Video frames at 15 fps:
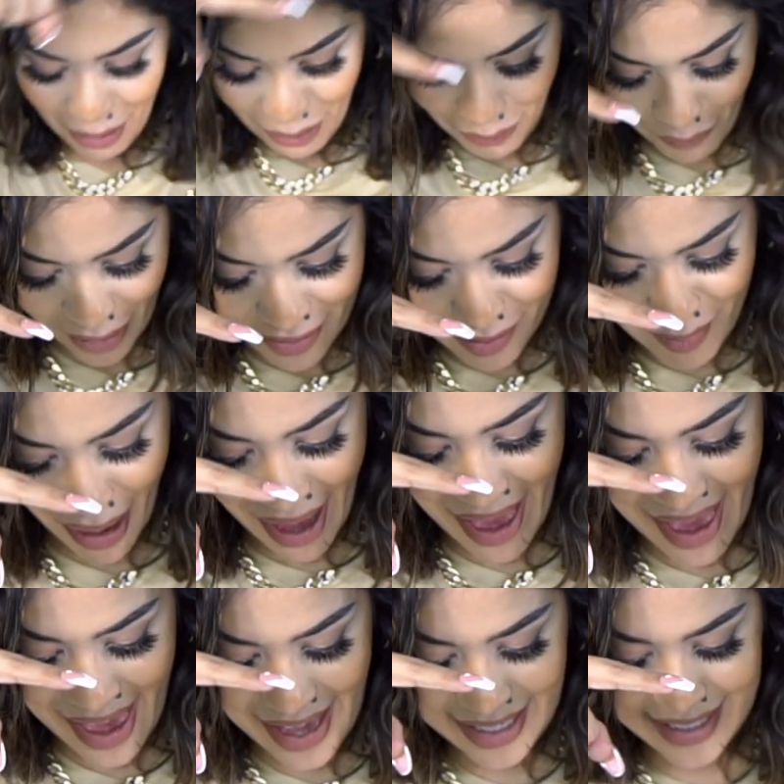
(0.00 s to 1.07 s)
with my
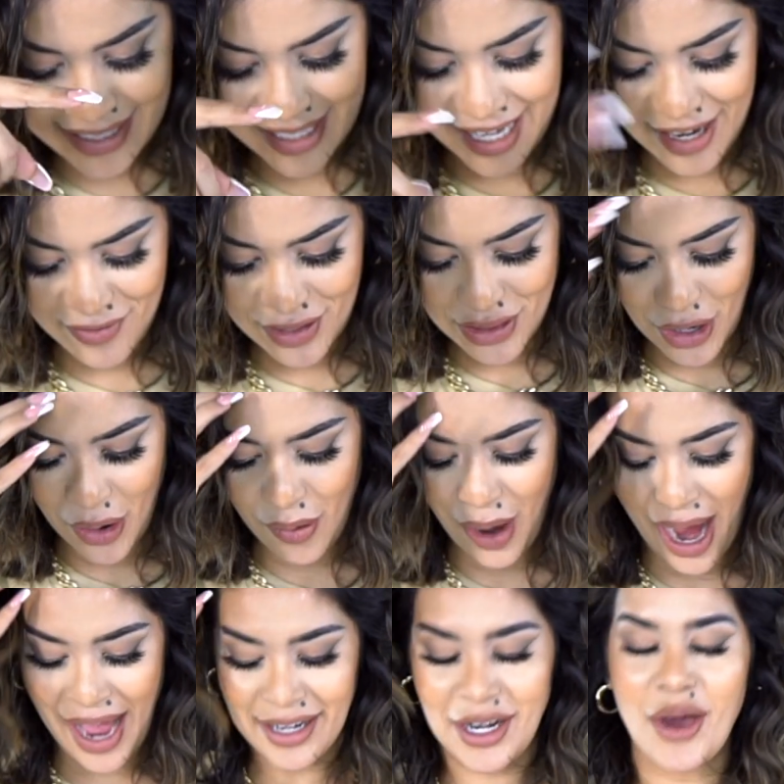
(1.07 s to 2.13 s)
ex, even though
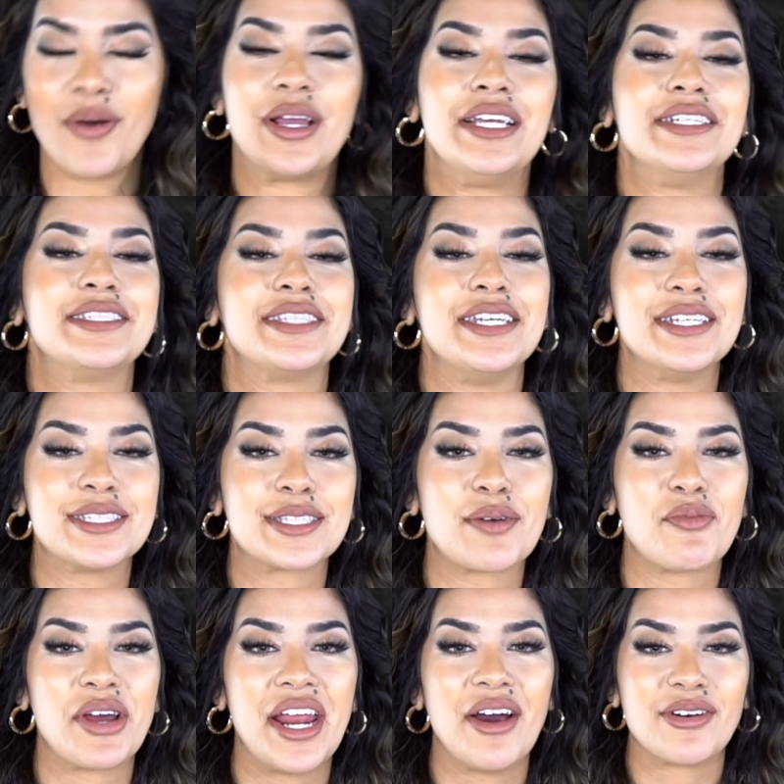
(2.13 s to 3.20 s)
I know he's seeing
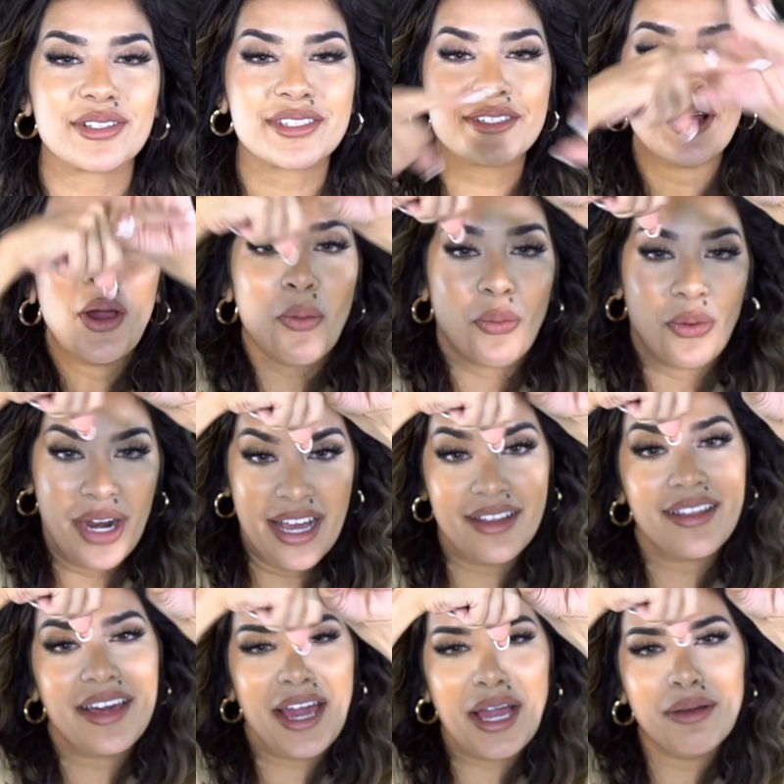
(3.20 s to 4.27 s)
someone else.
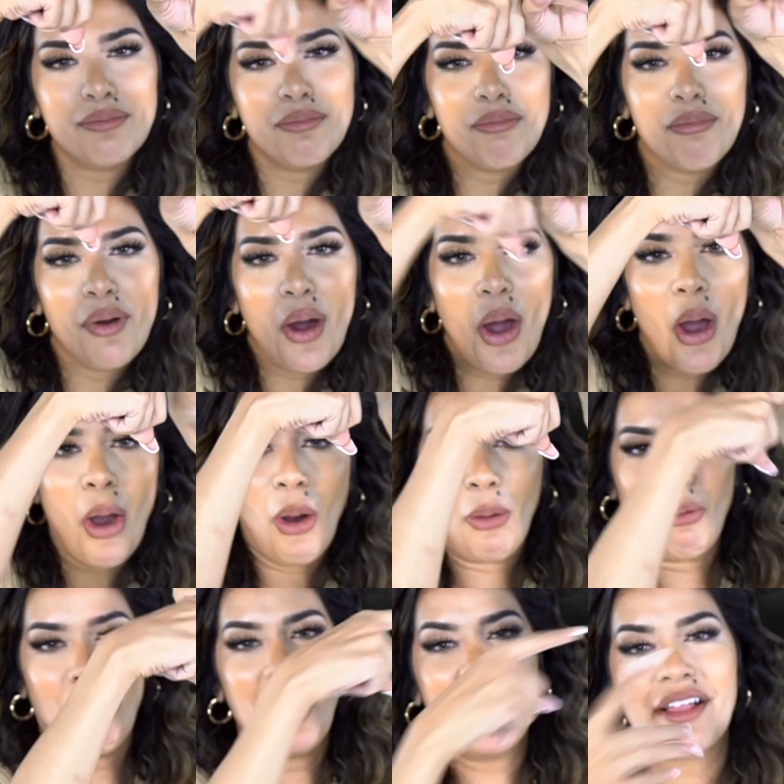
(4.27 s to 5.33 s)
Really?
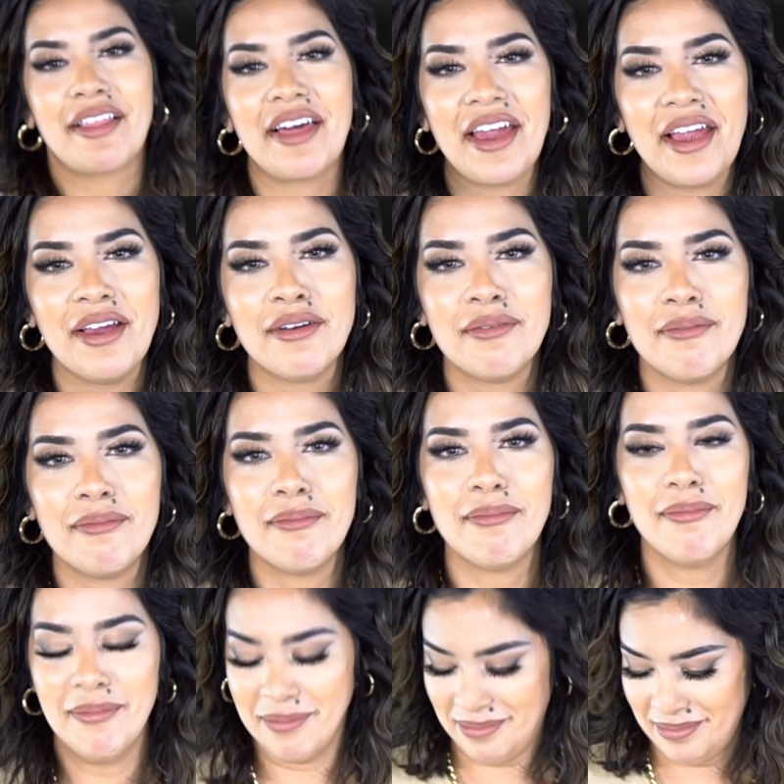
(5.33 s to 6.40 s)
Really?
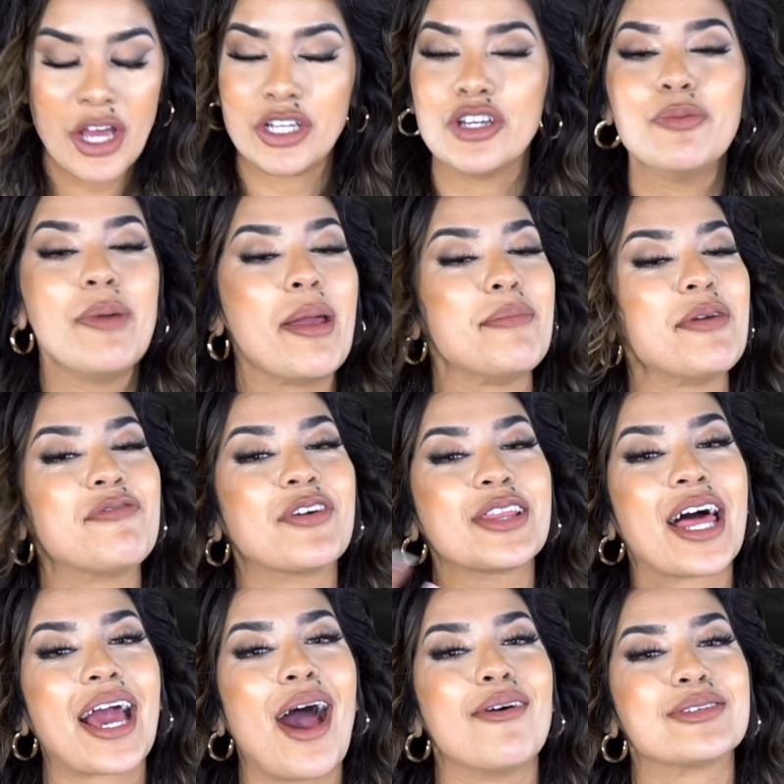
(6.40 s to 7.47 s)
You made me feel
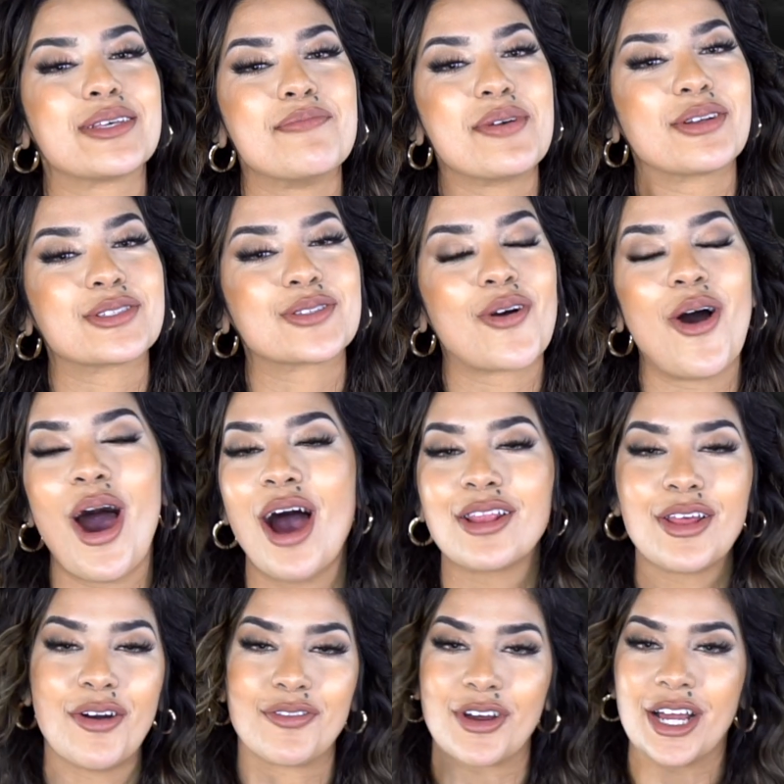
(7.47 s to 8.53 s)
like I was in middle school all
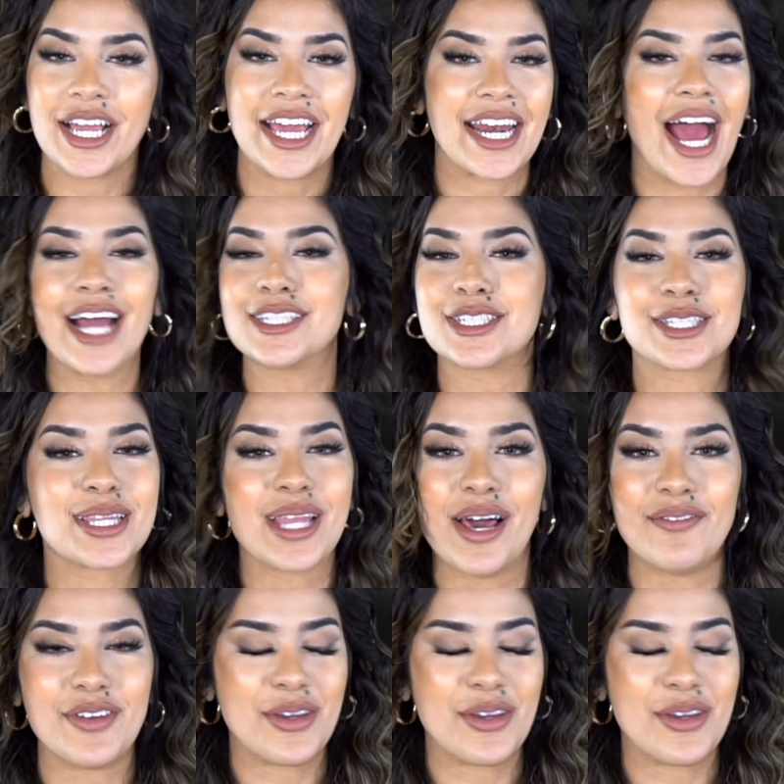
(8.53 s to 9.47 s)
over again. I just love